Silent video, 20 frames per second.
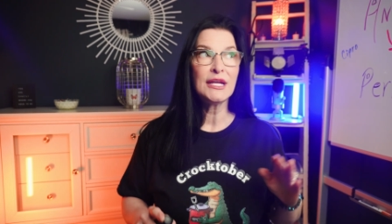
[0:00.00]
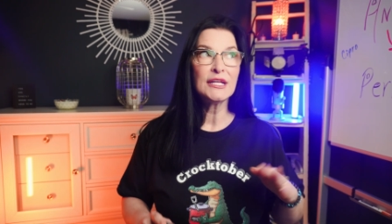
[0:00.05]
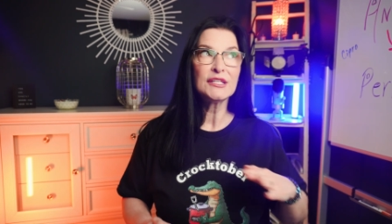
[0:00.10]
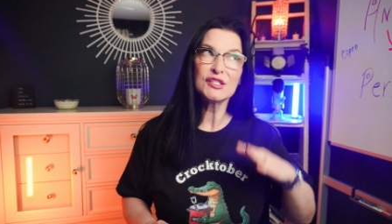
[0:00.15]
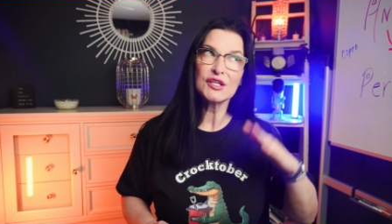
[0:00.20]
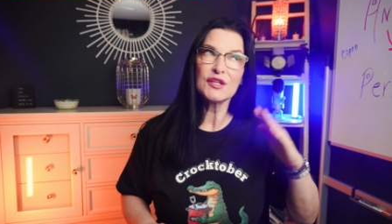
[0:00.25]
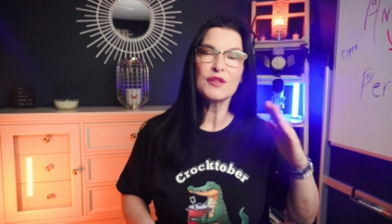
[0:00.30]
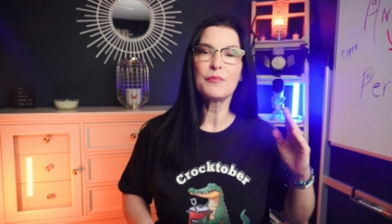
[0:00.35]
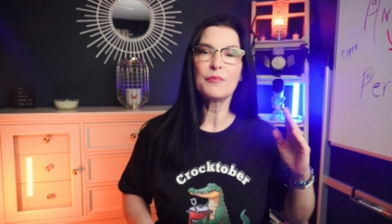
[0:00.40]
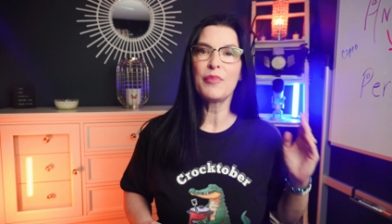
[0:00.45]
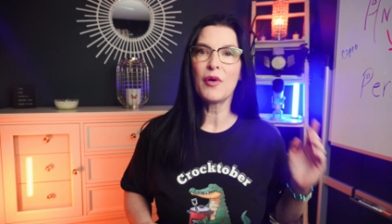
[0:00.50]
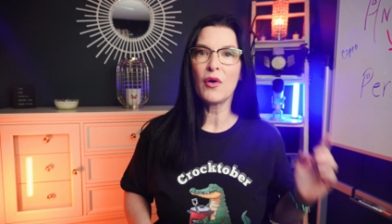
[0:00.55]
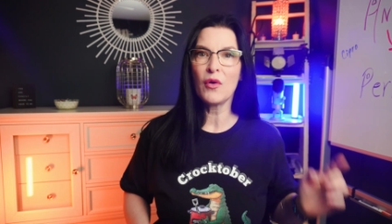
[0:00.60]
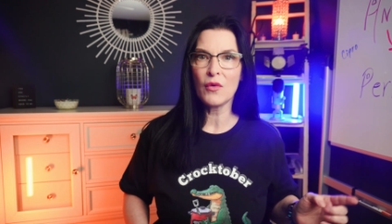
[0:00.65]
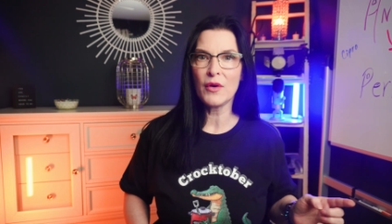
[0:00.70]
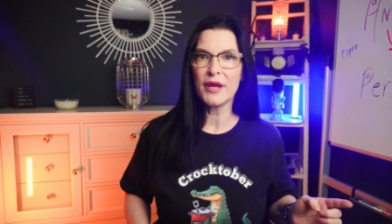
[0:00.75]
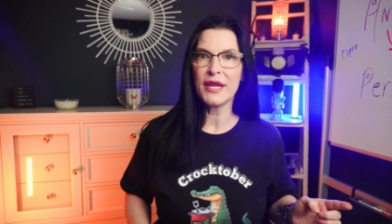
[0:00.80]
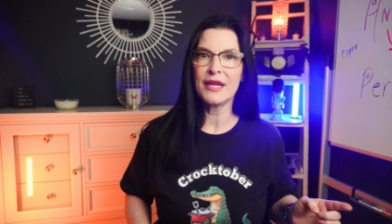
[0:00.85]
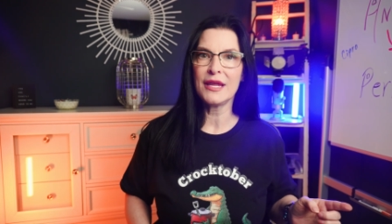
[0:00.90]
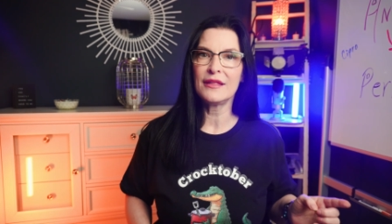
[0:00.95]
to the
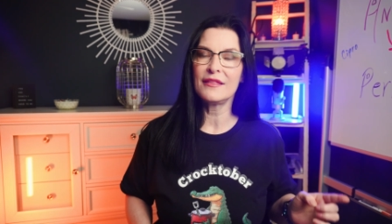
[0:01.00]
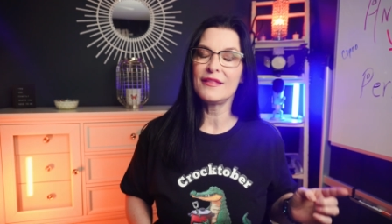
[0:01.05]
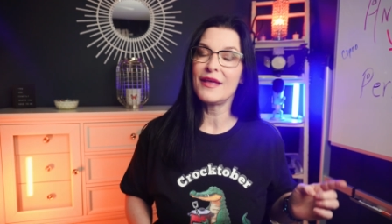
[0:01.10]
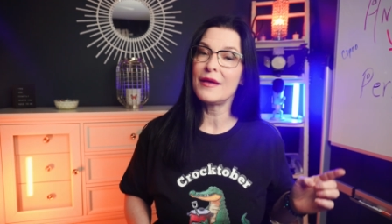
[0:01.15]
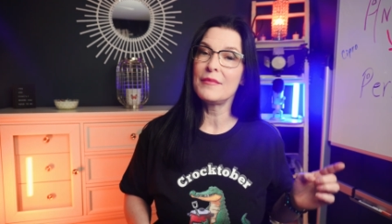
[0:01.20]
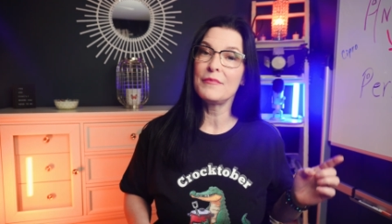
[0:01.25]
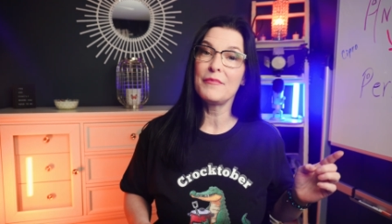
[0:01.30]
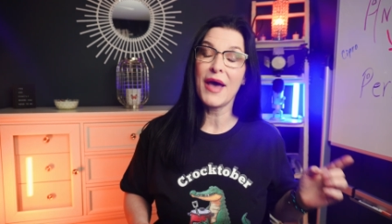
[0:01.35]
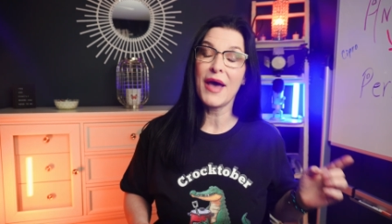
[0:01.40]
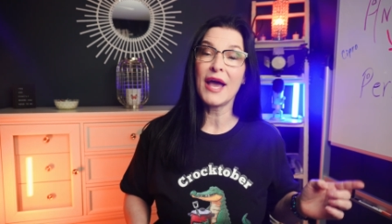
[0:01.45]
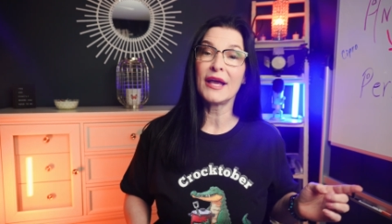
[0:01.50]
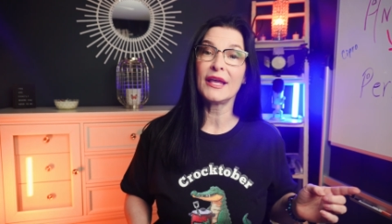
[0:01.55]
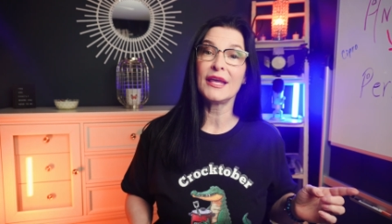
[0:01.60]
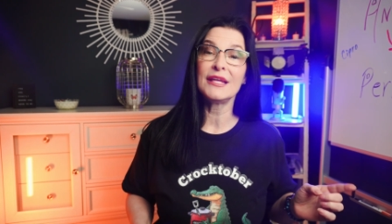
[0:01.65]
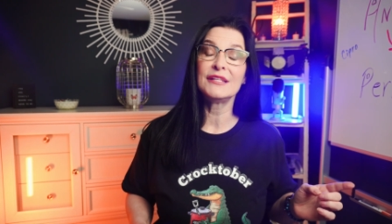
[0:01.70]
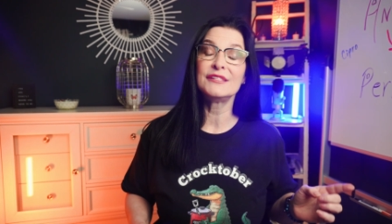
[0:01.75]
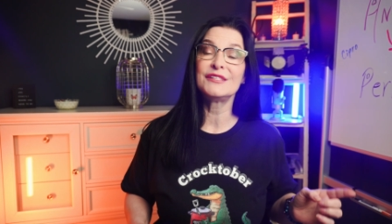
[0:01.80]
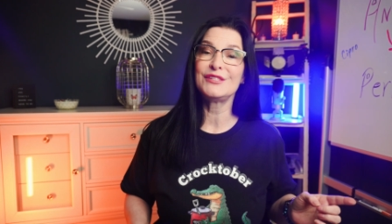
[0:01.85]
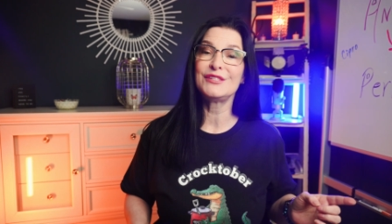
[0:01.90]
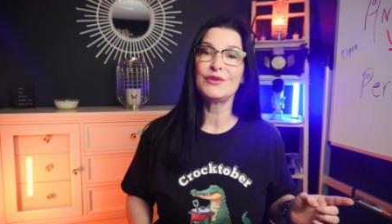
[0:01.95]
point that back
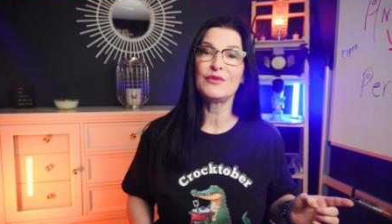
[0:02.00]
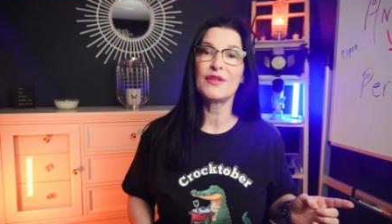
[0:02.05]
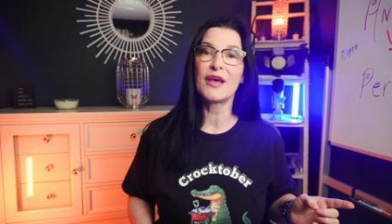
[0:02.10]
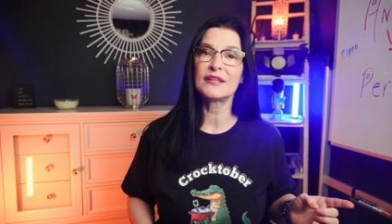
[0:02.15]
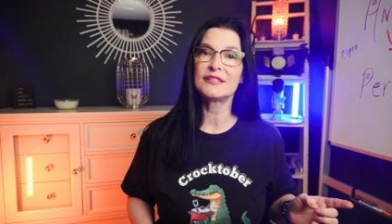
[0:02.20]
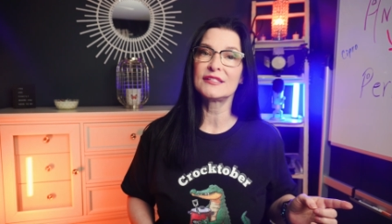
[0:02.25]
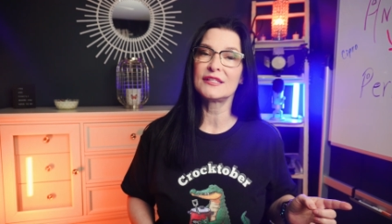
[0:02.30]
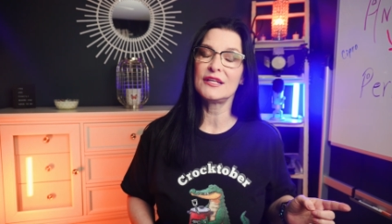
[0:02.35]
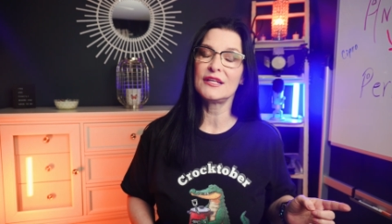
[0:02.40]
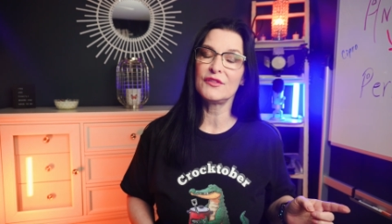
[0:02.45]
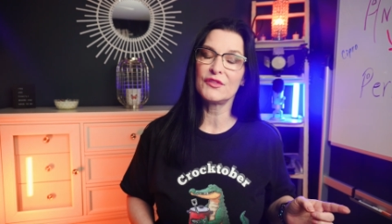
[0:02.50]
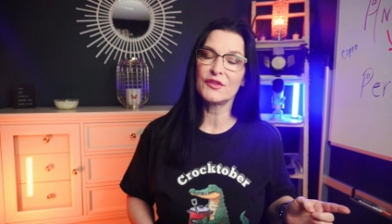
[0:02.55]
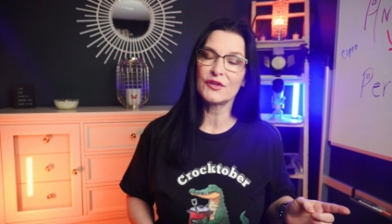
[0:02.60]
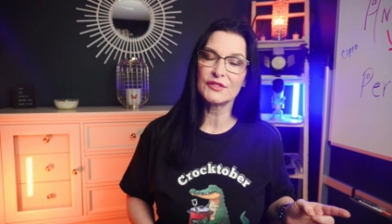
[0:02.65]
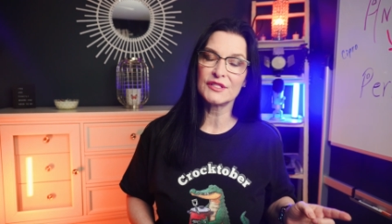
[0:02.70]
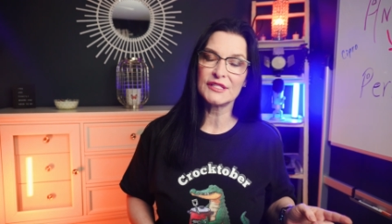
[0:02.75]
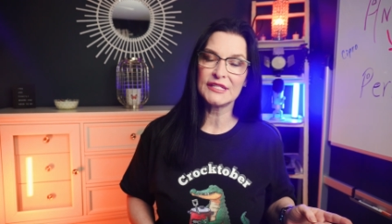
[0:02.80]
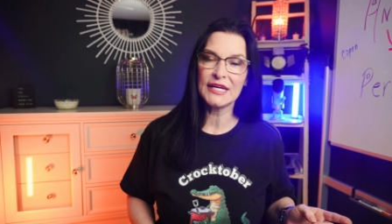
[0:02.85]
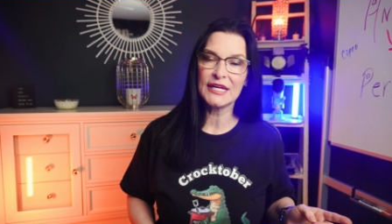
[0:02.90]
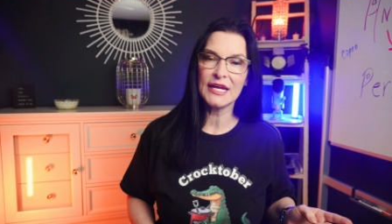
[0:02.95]
in
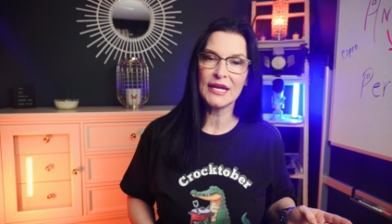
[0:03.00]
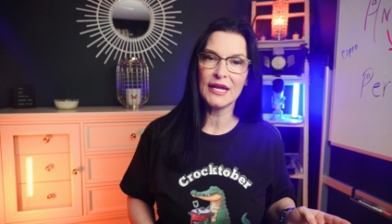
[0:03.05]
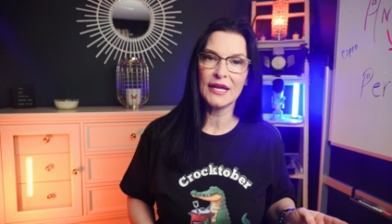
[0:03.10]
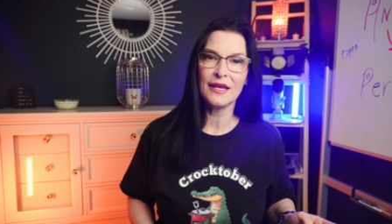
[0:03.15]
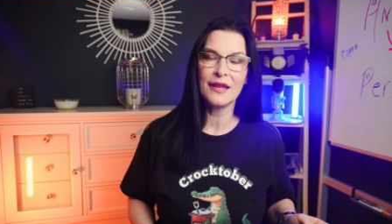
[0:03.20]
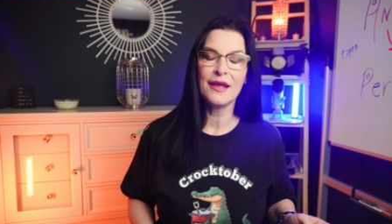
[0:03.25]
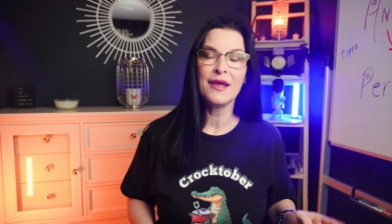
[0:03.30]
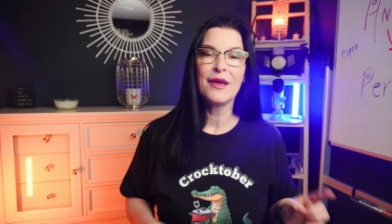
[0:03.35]
2013,